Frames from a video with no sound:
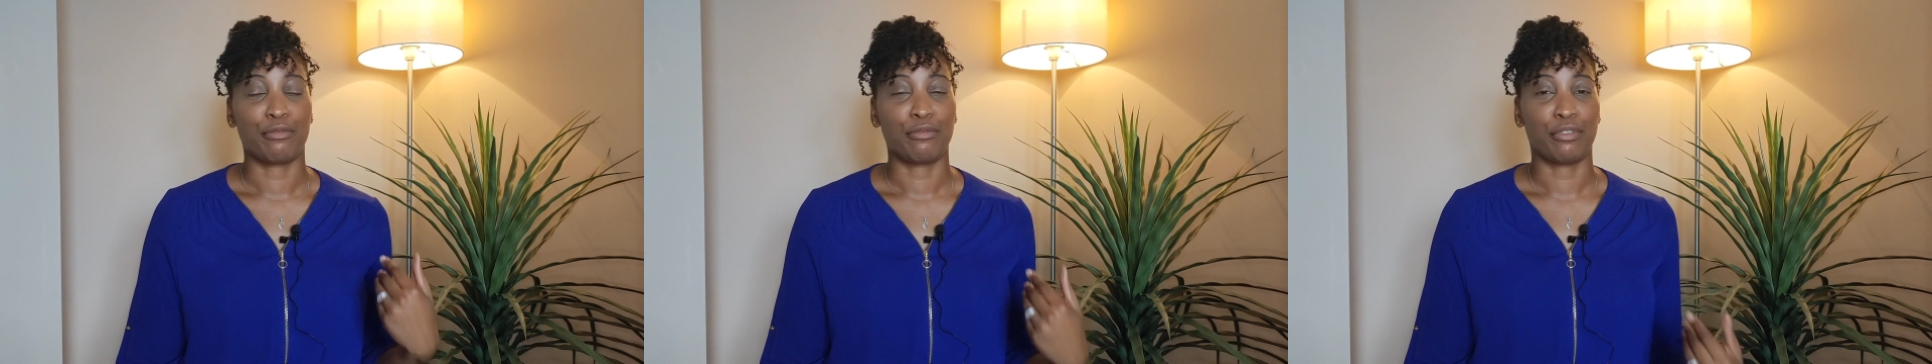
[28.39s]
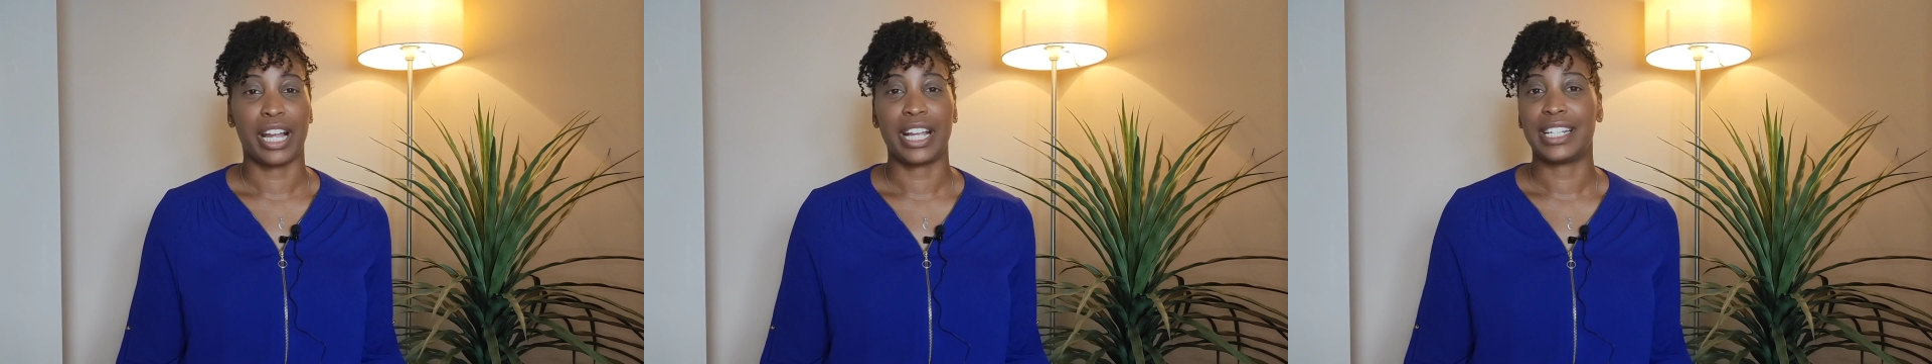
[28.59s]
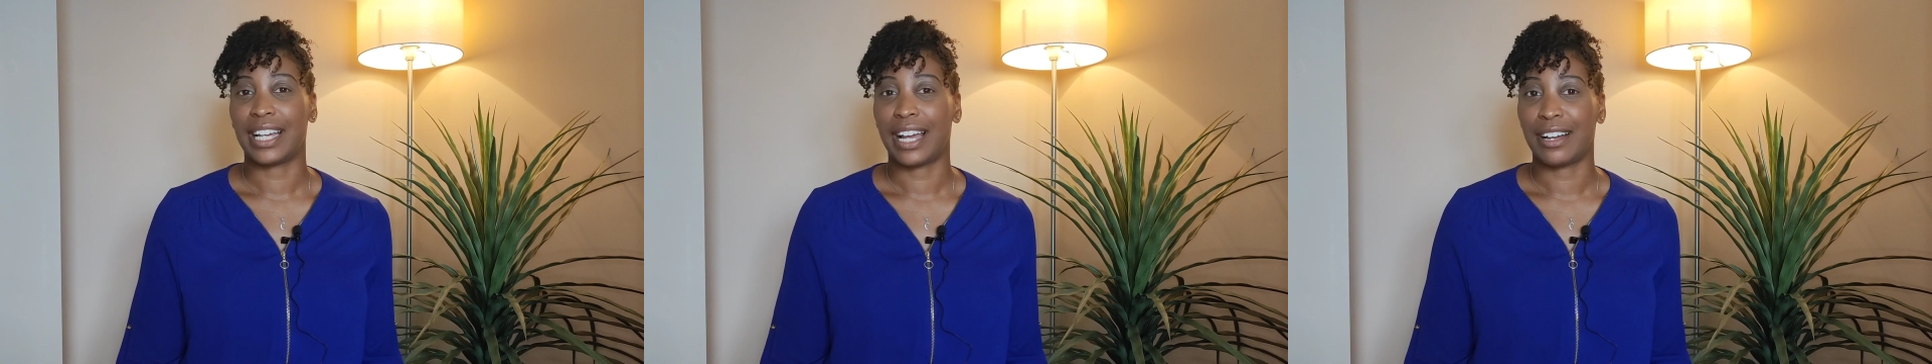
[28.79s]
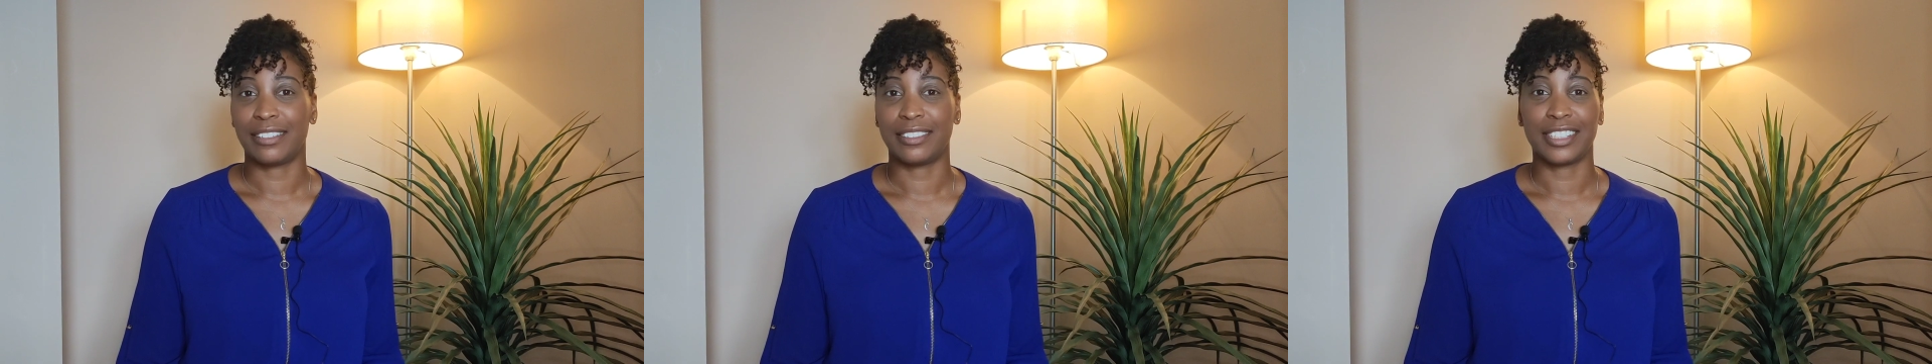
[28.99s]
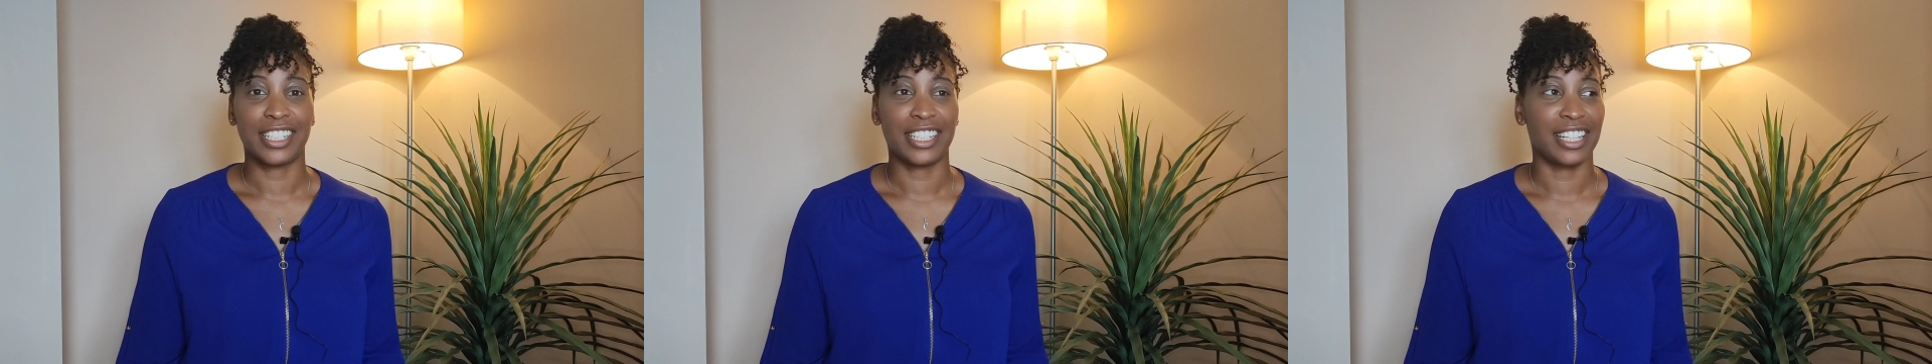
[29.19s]
right
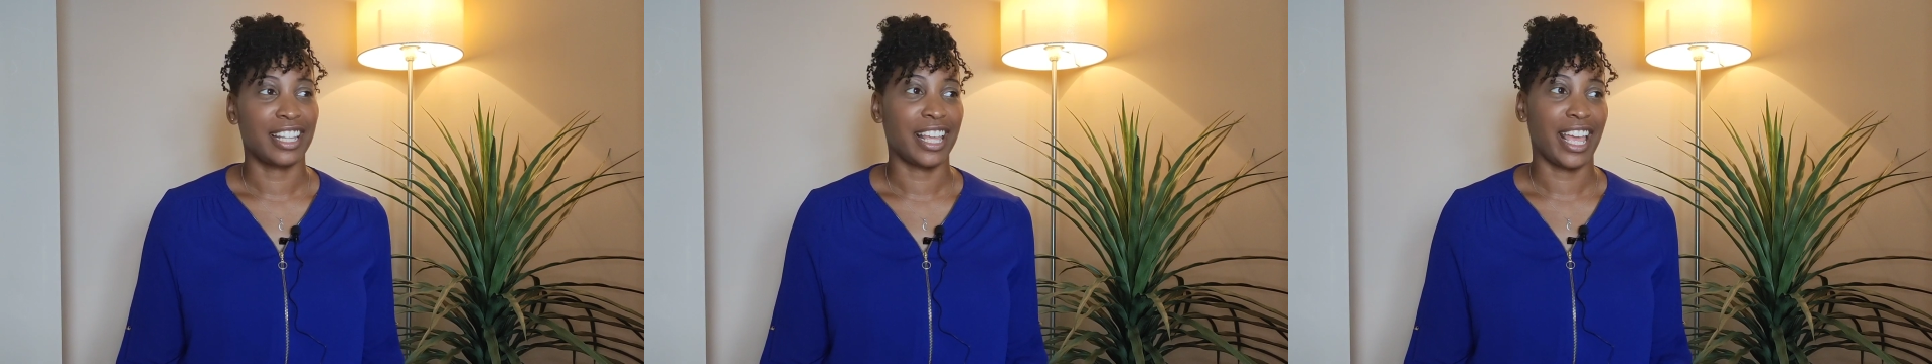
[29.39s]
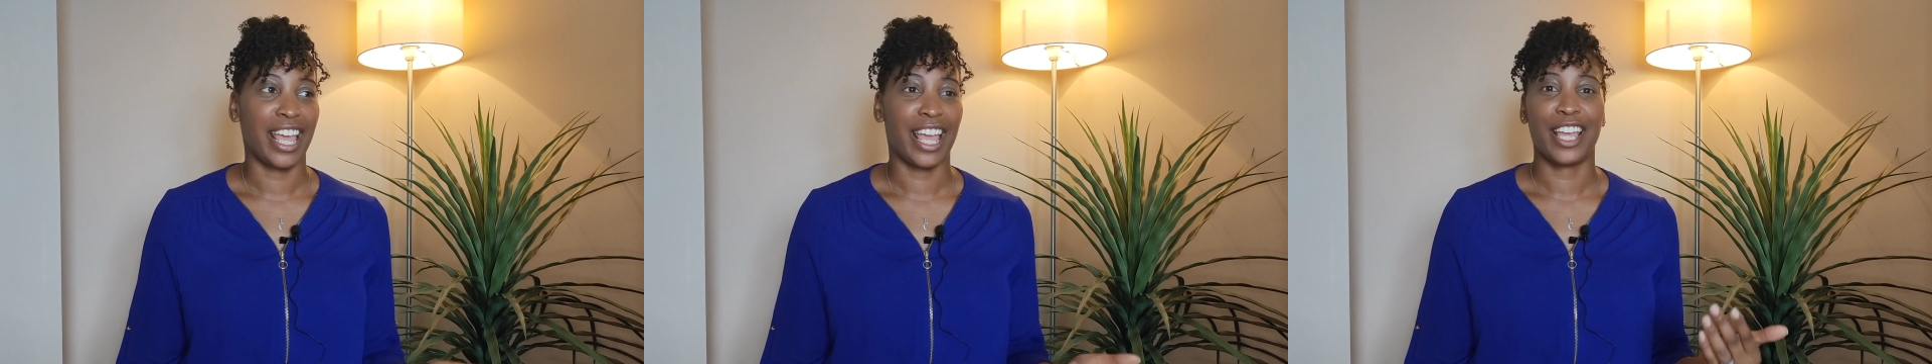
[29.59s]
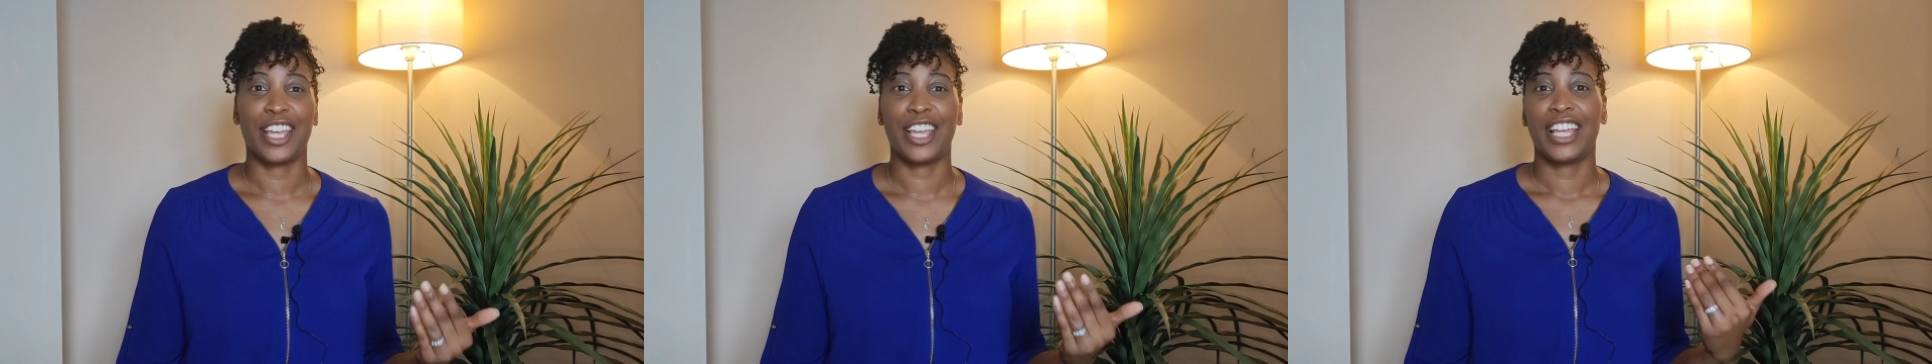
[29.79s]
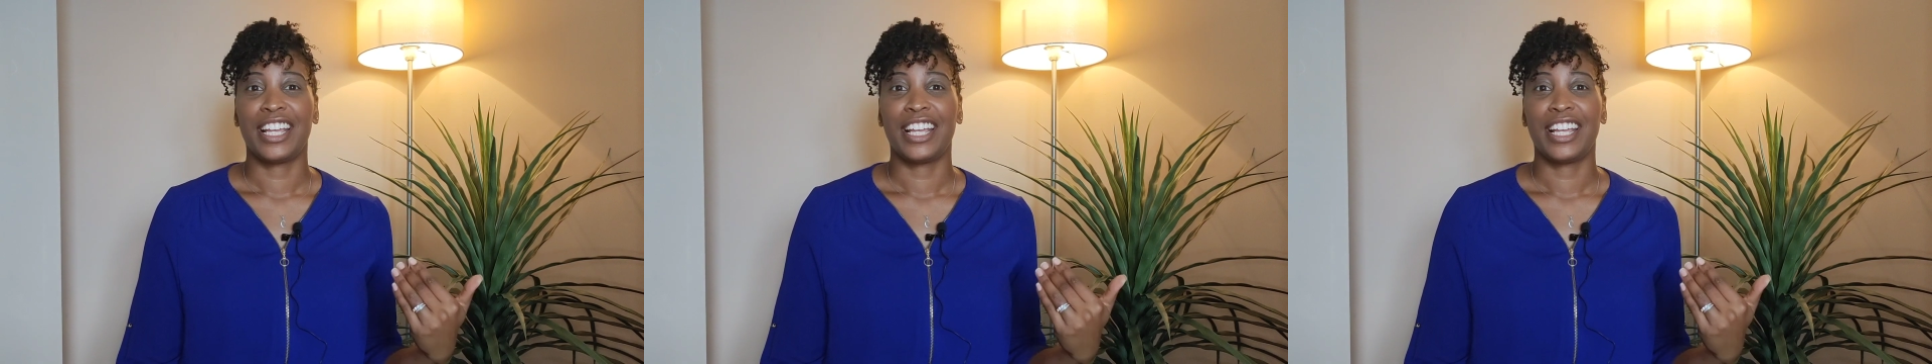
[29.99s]
down to their